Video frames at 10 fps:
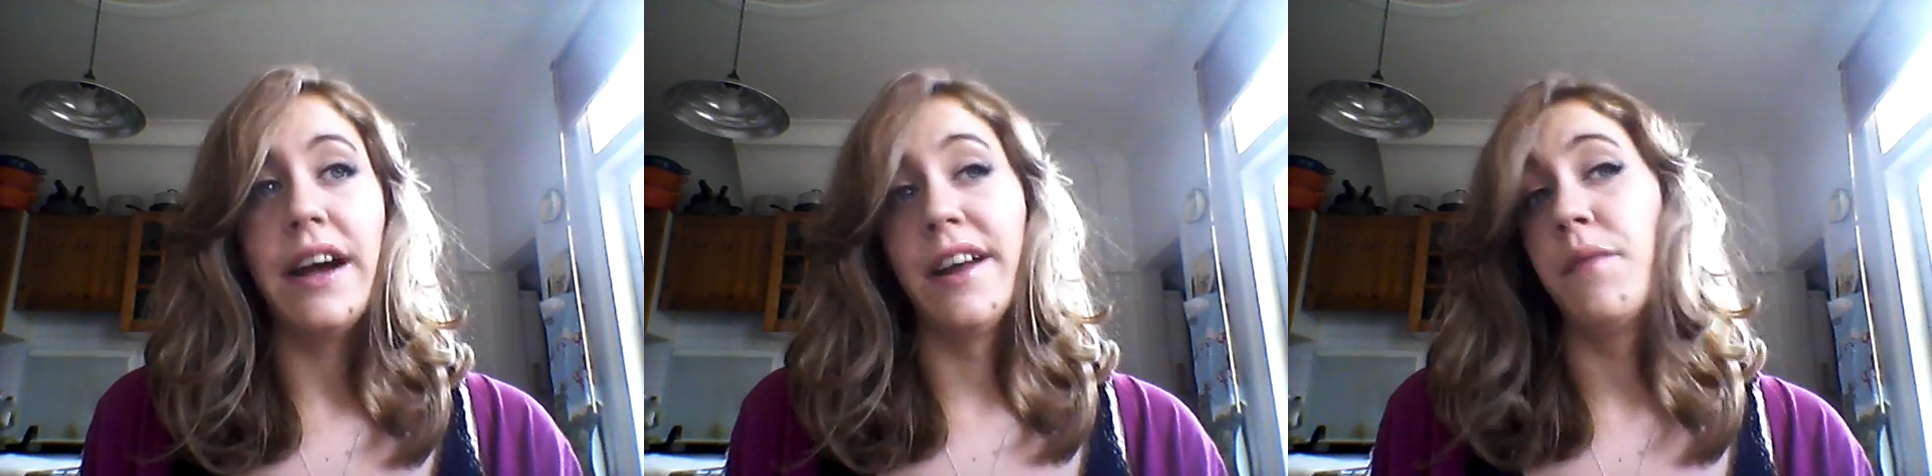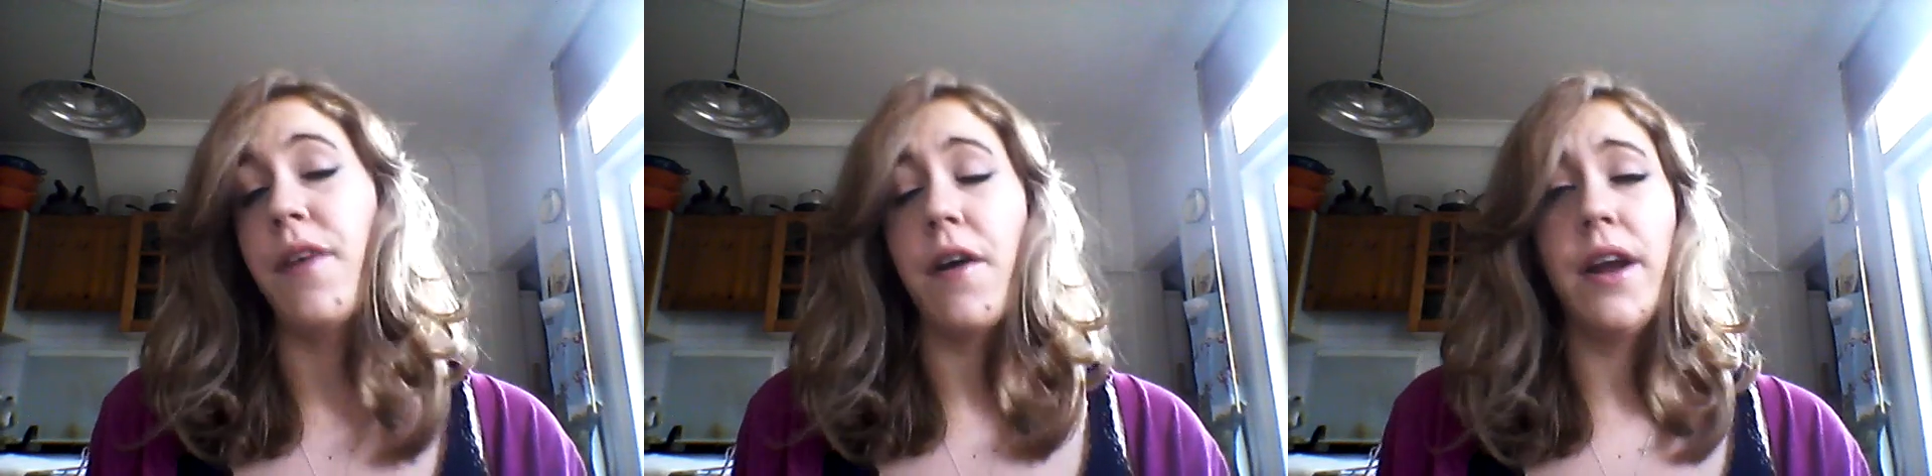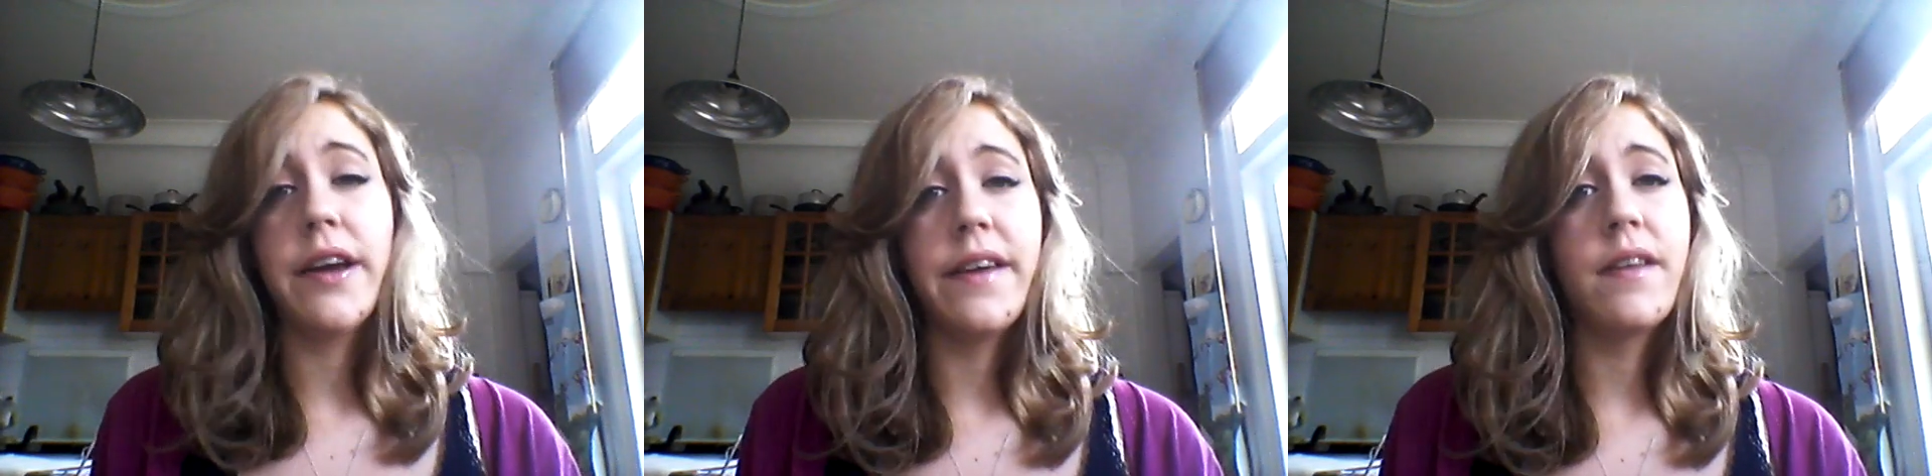And I'm
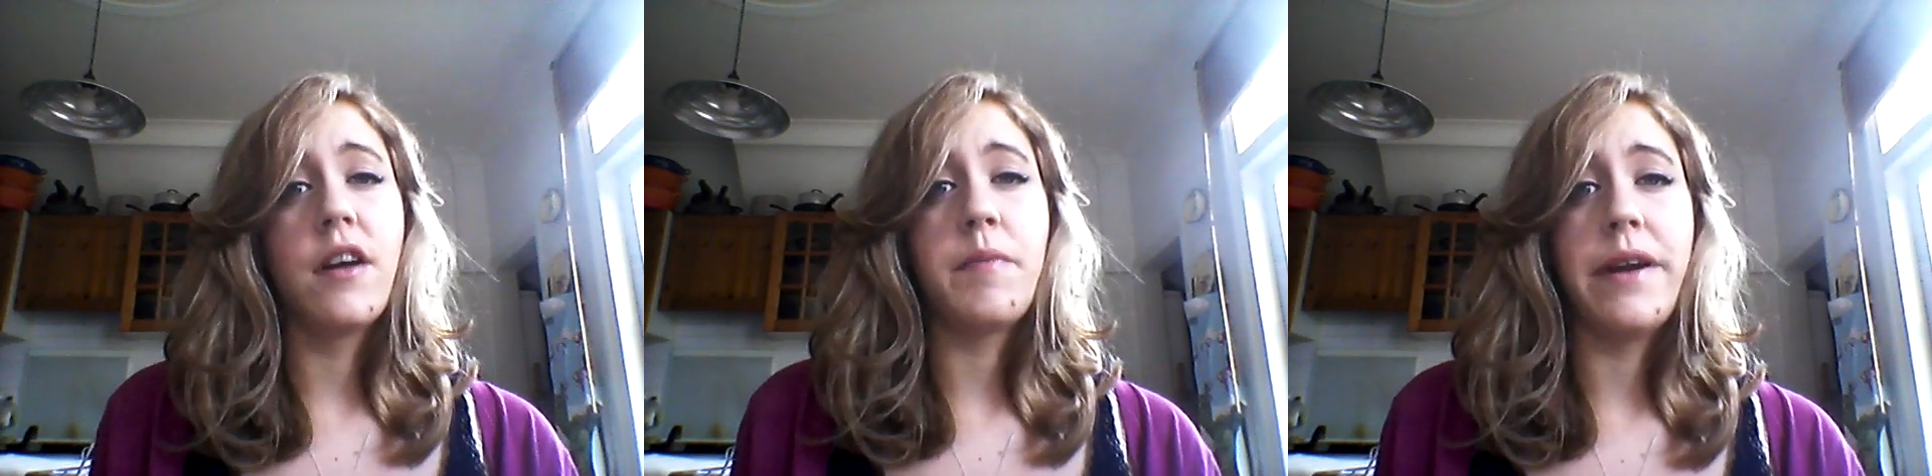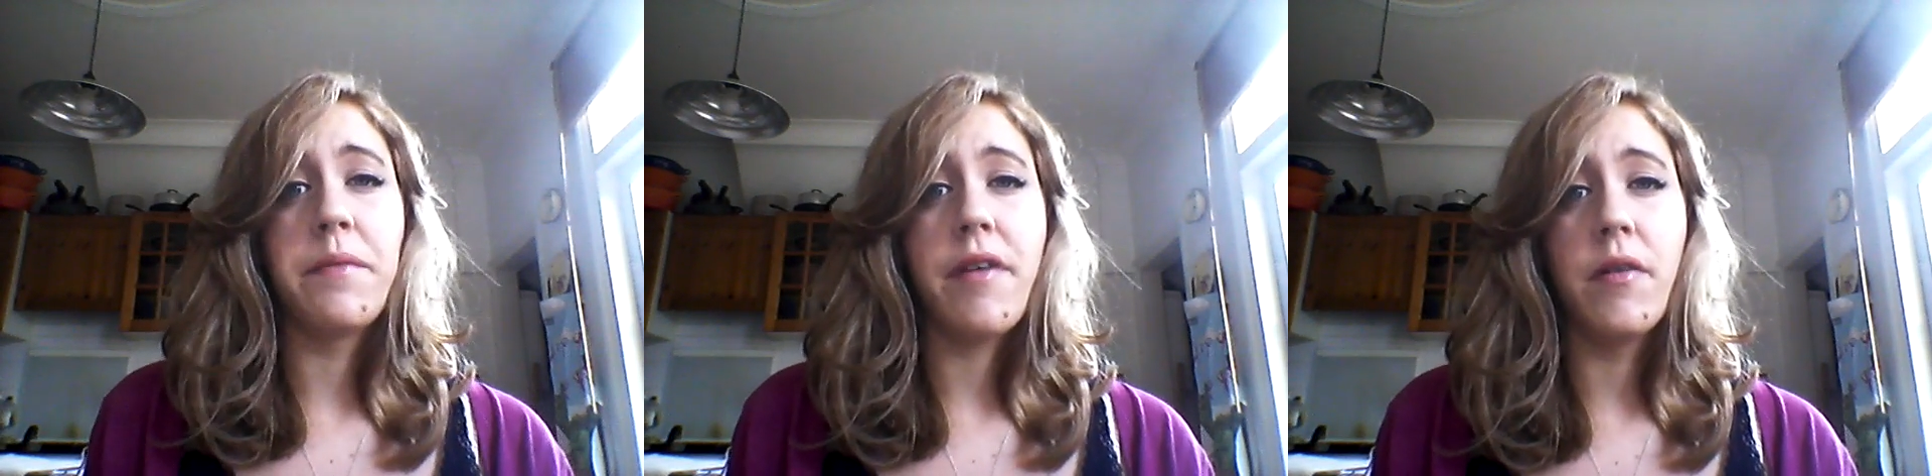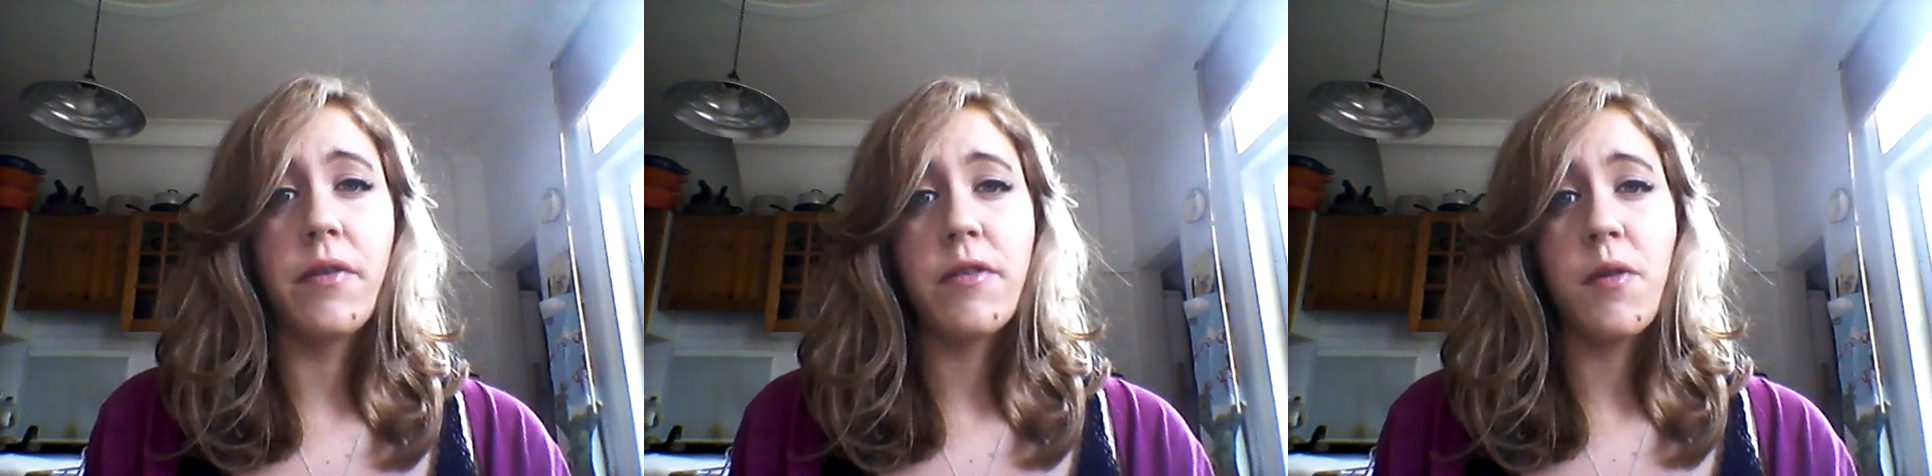very lucky that I've been able to
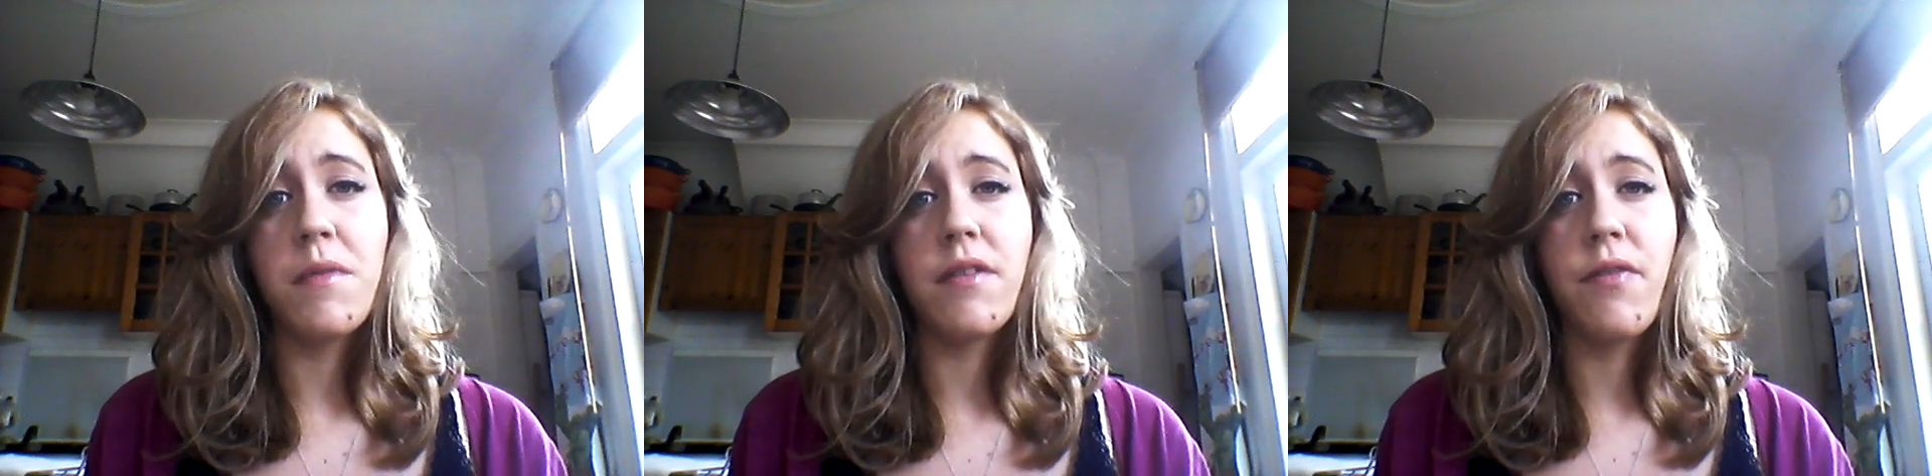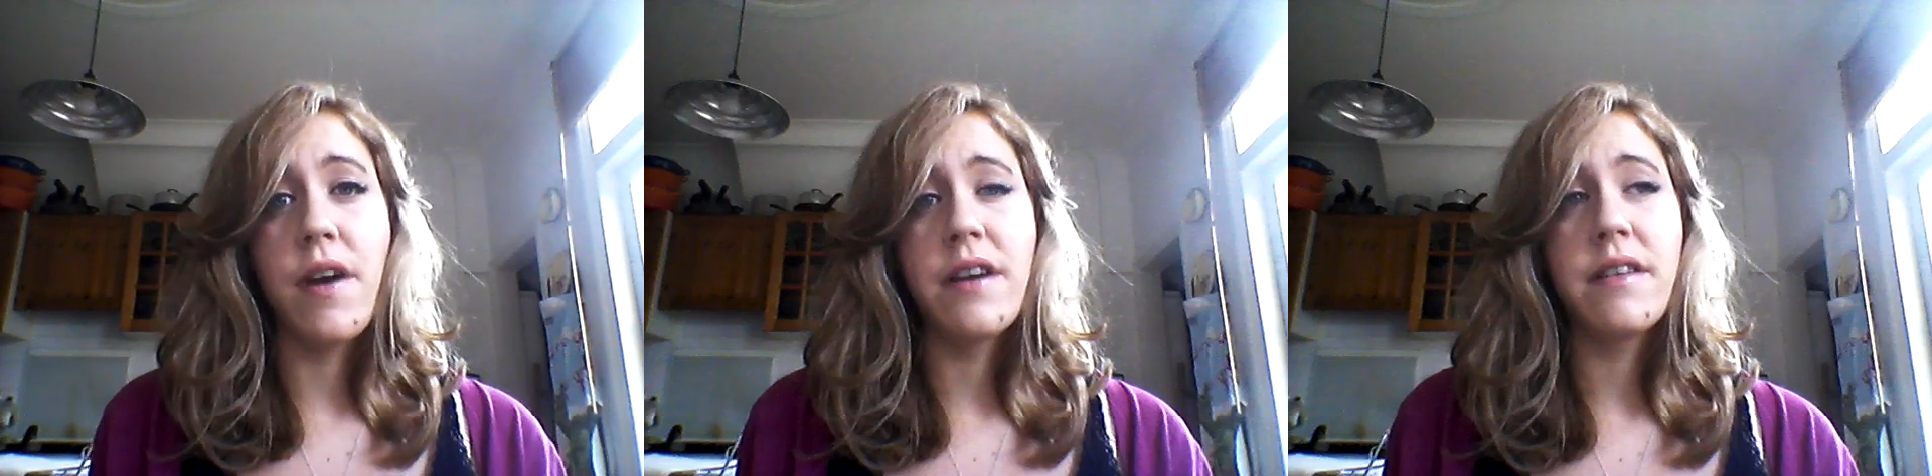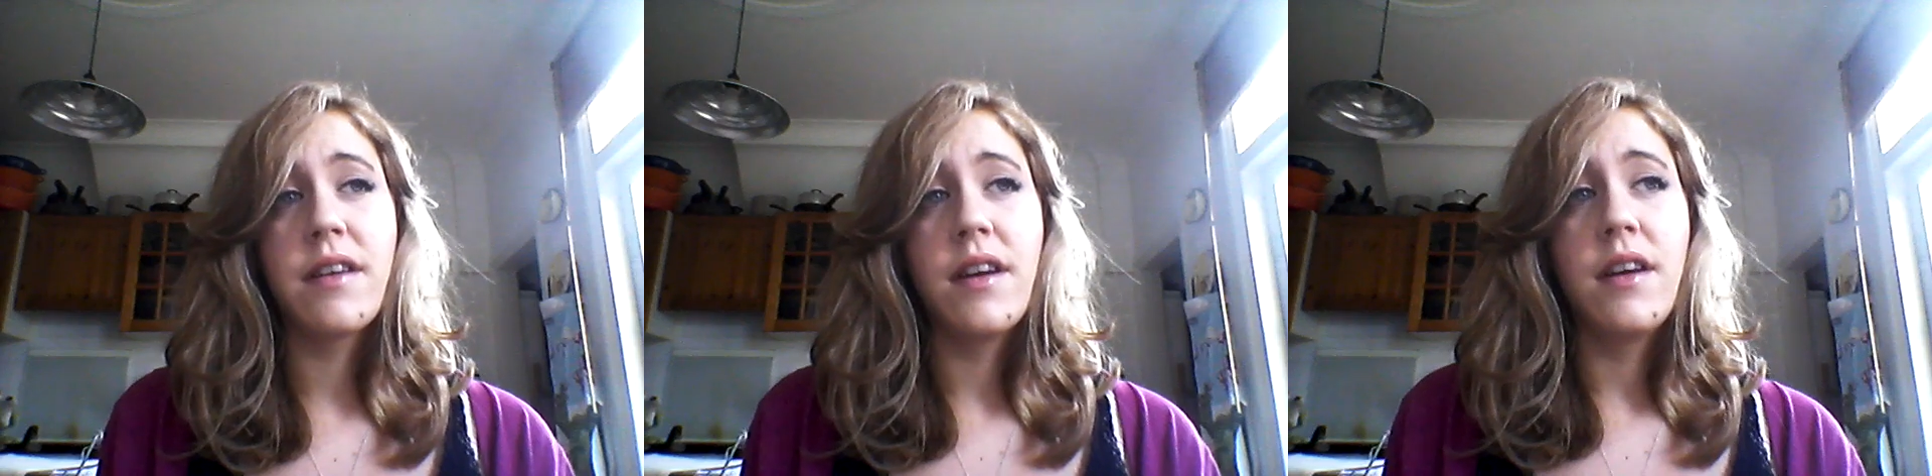hold on to him as a
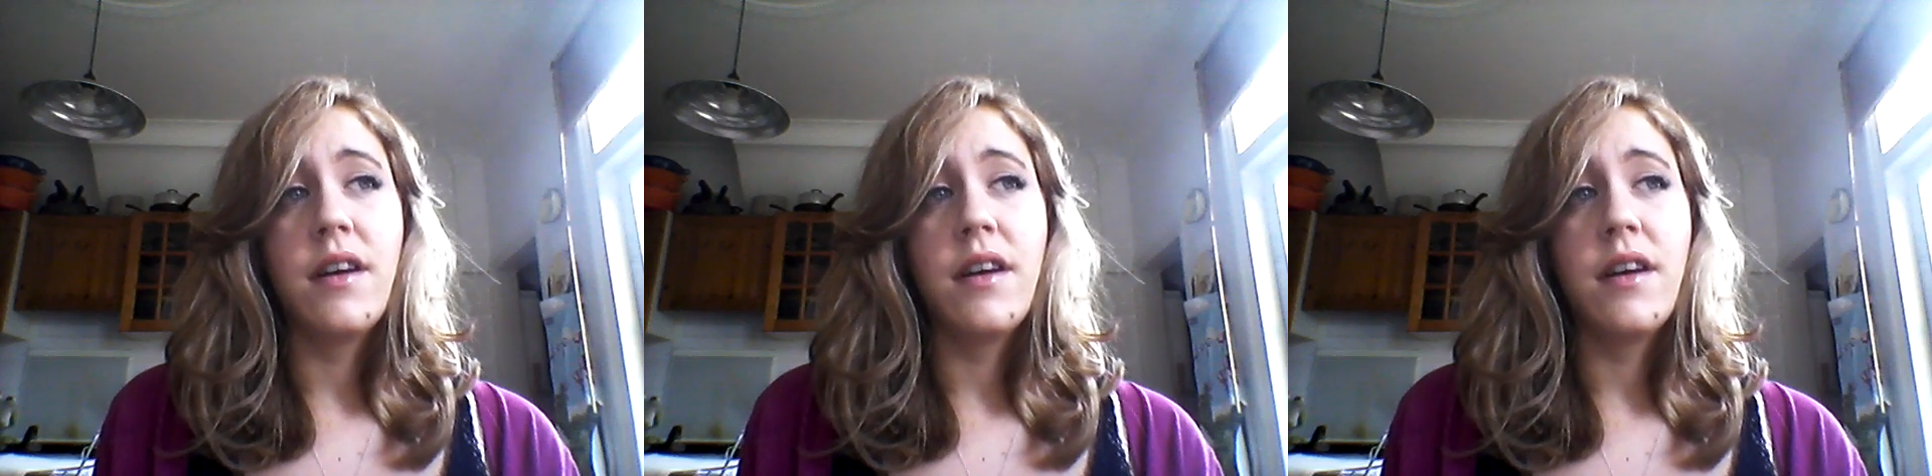friend,